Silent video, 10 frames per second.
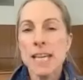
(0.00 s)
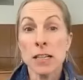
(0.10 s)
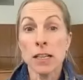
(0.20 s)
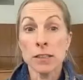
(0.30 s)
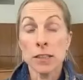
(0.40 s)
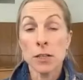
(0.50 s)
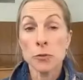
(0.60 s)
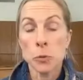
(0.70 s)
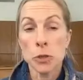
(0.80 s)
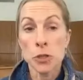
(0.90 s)
taking on a lot
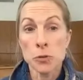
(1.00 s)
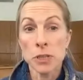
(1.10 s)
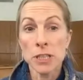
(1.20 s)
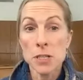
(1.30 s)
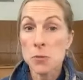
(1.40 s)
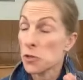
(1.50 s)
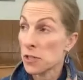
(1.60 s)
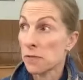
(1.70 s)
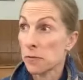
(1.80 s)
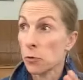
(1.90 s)
of work doing this, which is